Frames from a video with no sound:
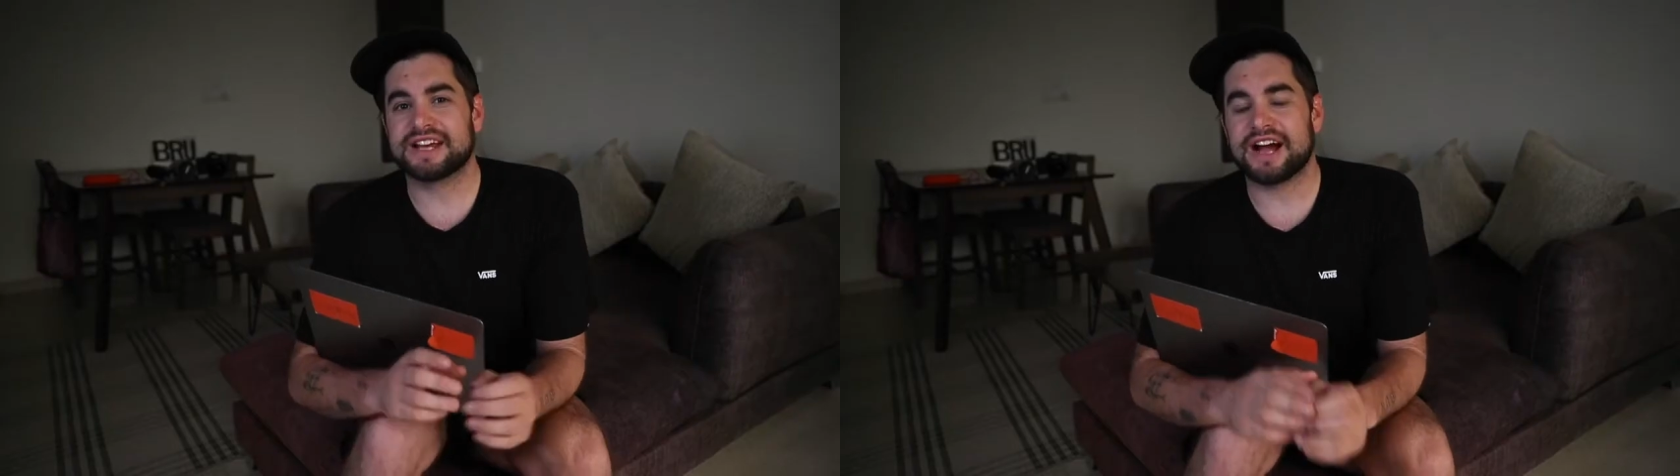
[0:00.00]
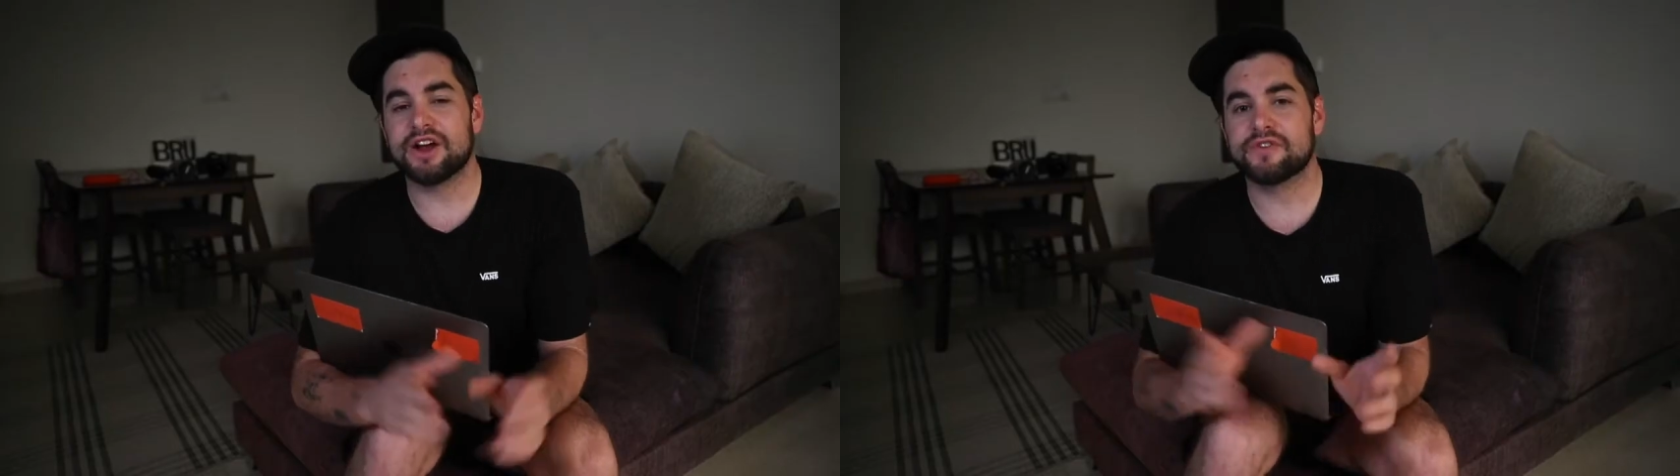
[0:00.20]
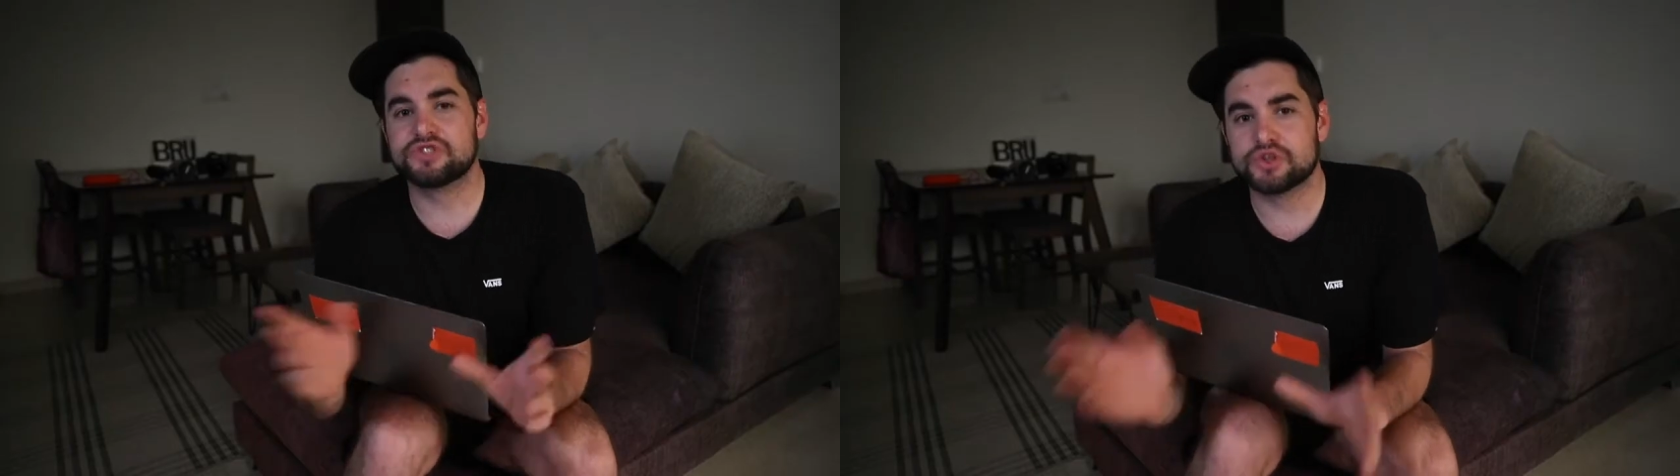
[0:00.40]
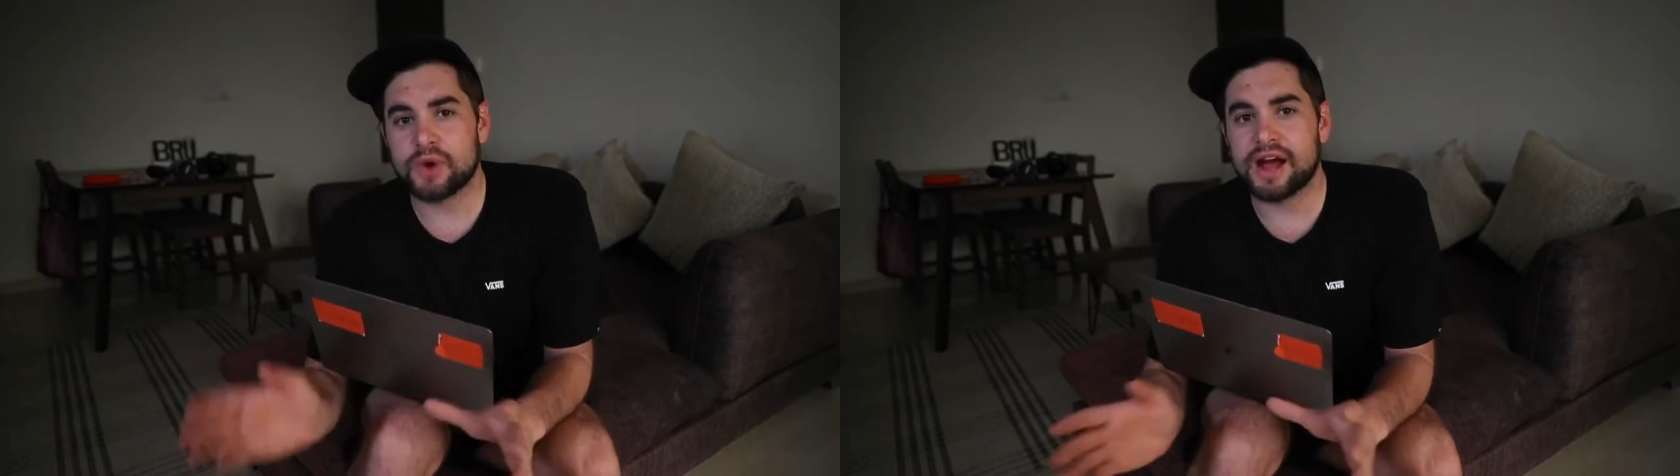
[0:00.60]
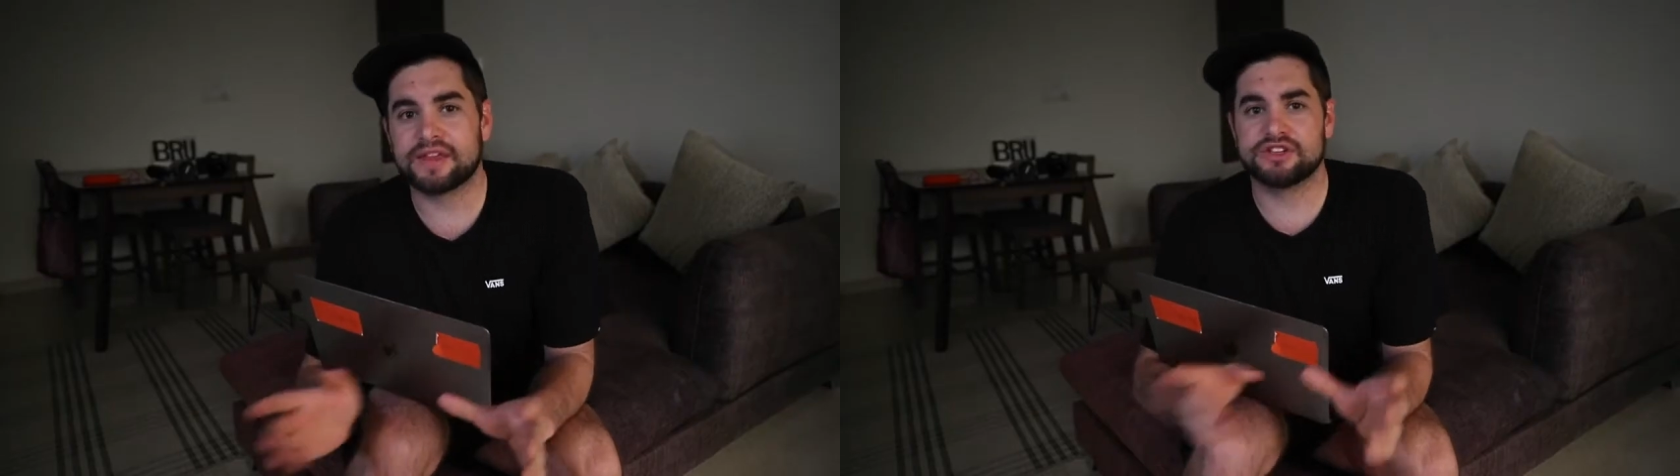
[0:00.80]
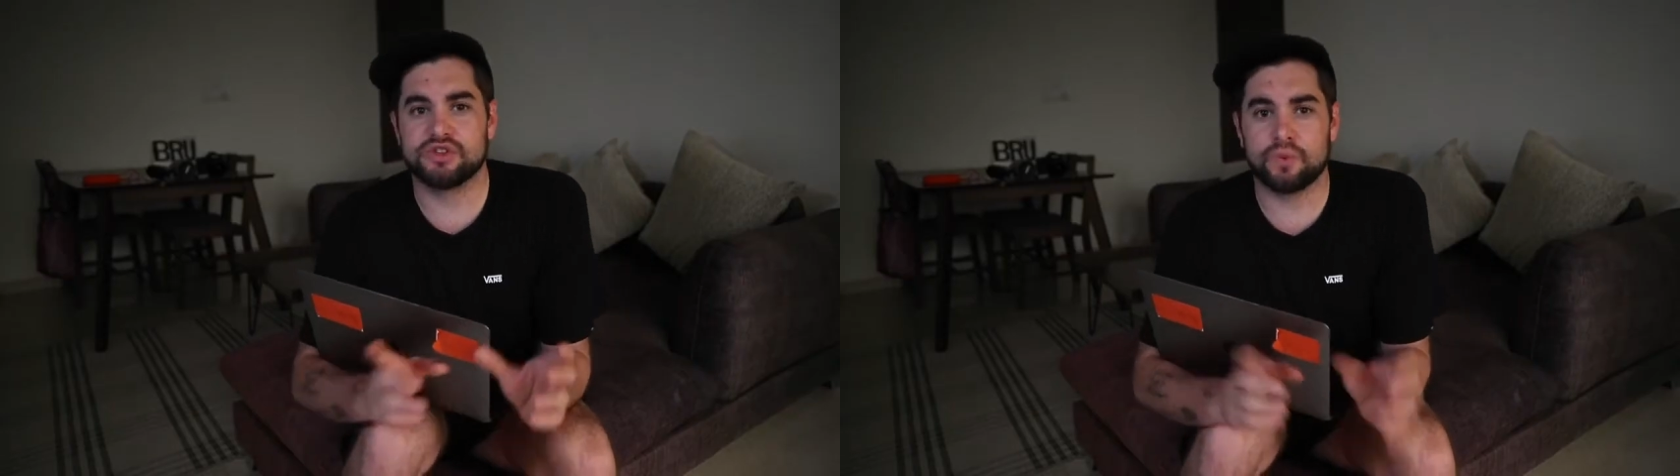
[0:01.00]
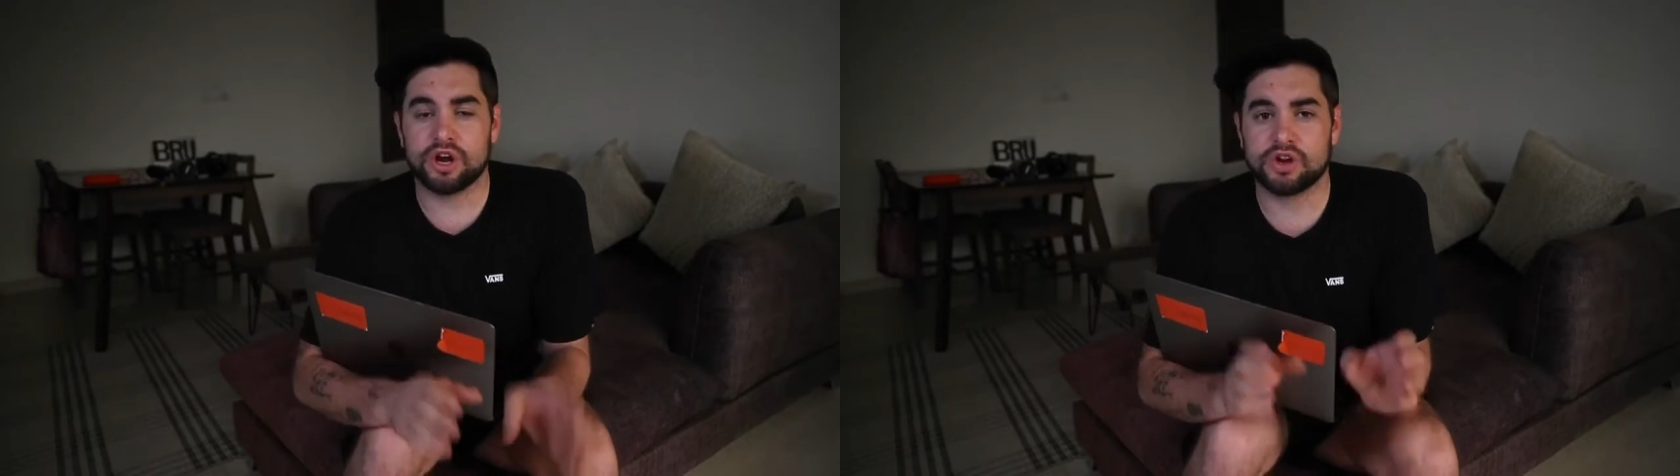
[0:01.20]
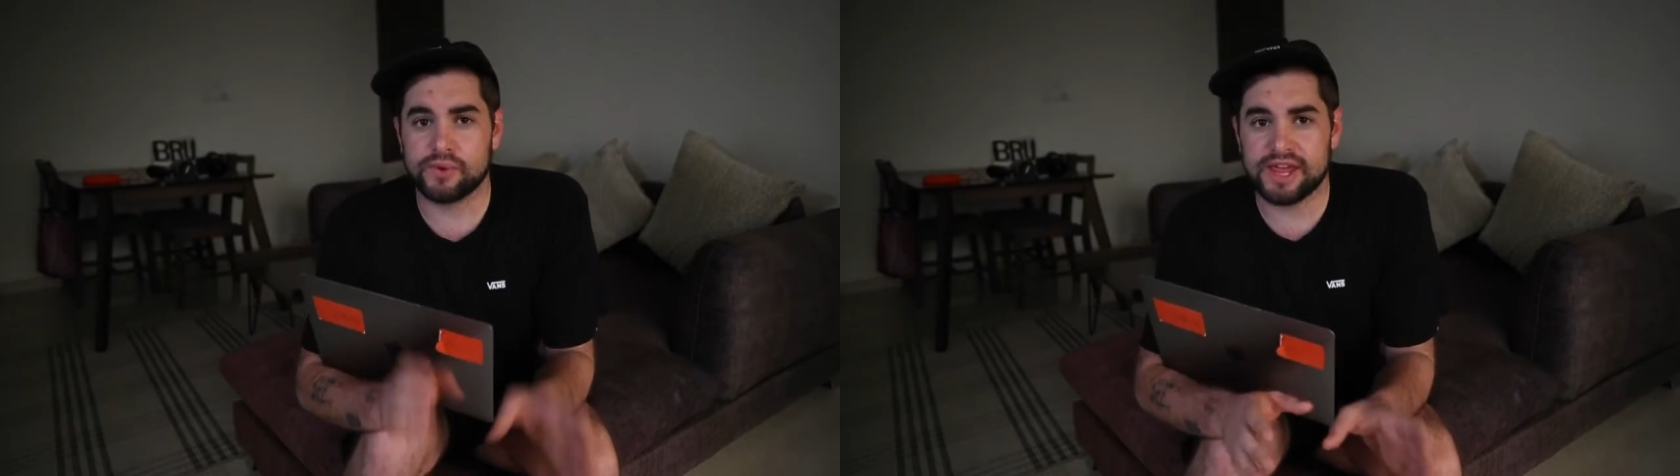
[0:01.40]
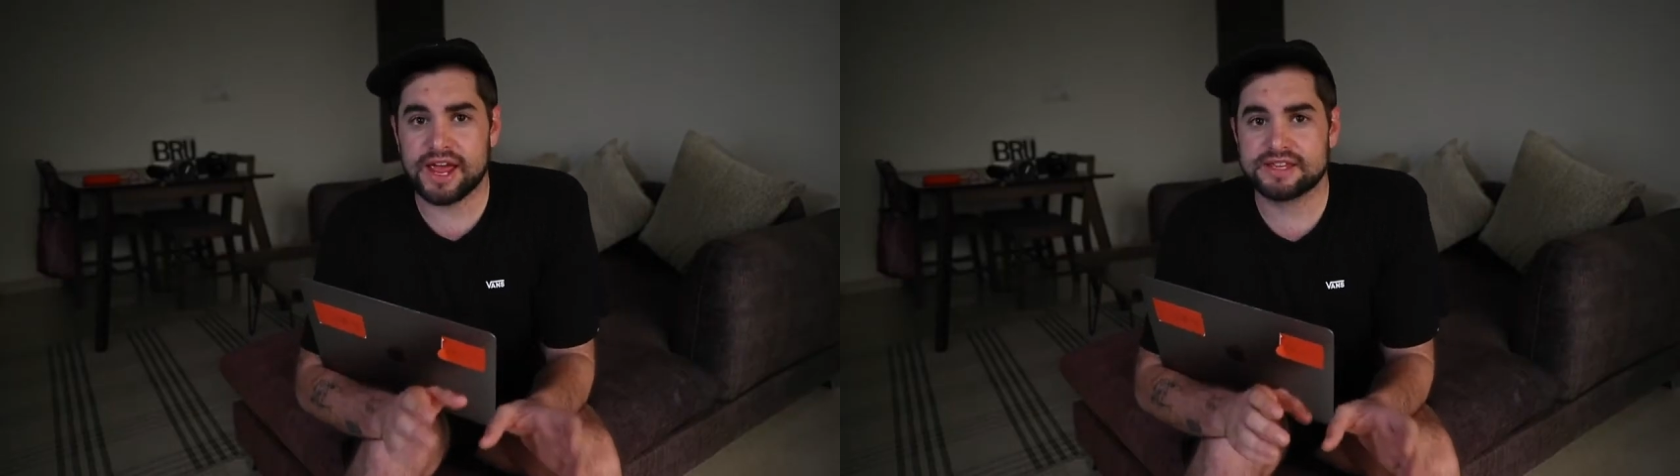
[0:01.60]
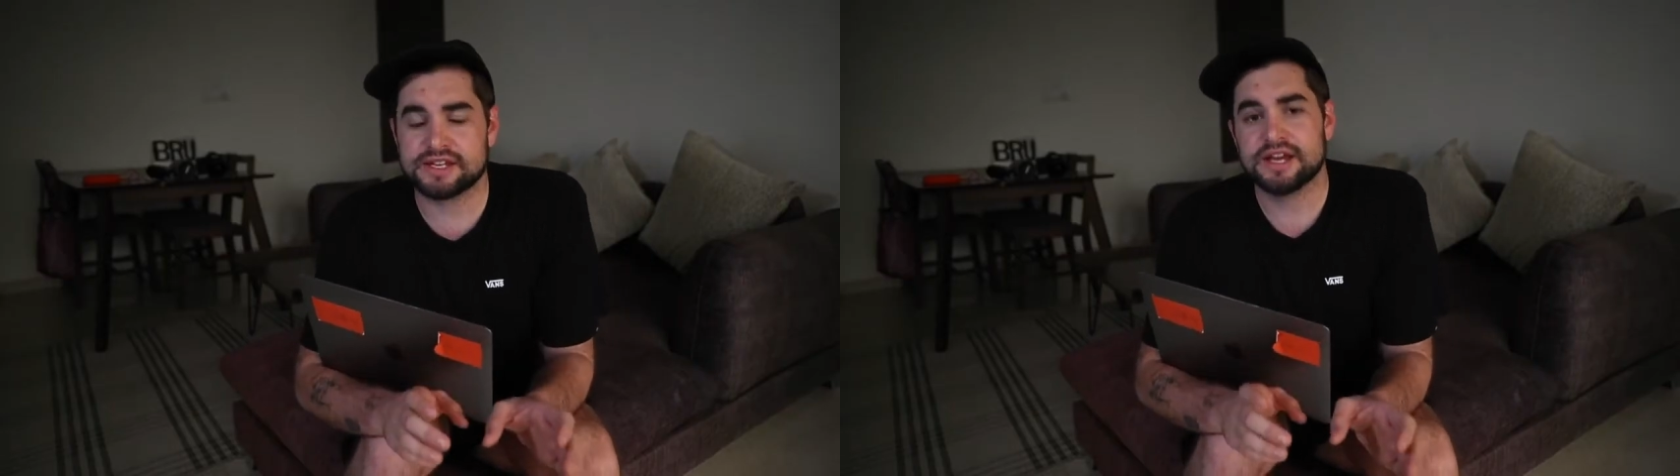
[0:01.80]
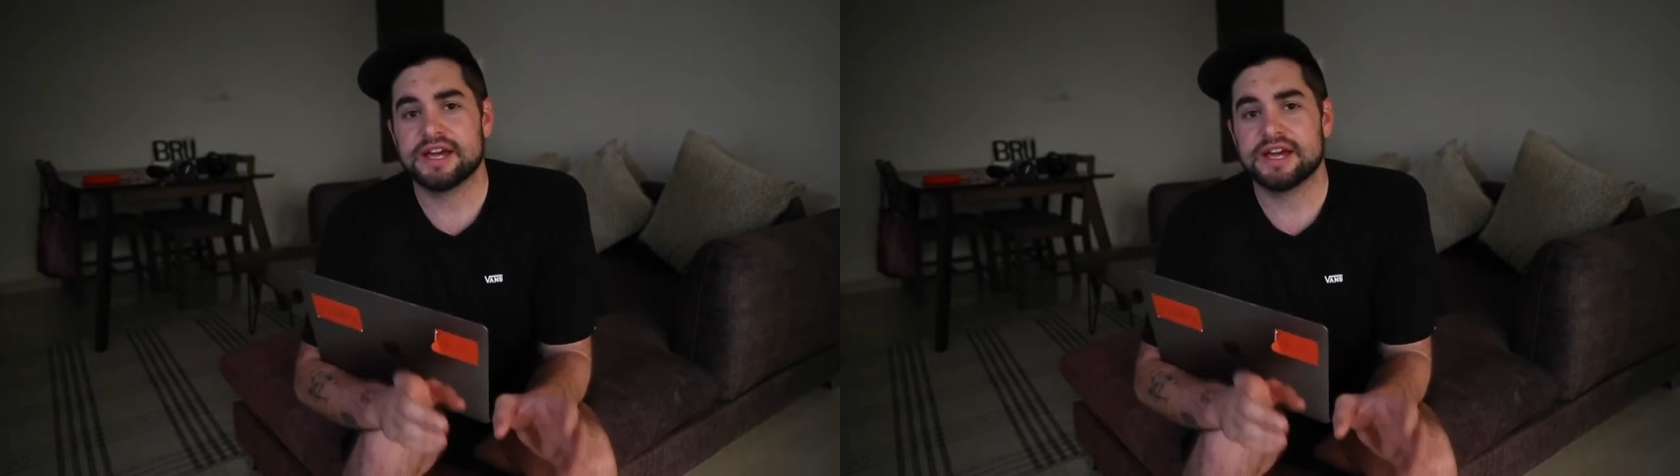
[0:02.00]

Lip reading: the kind of track that you want to create,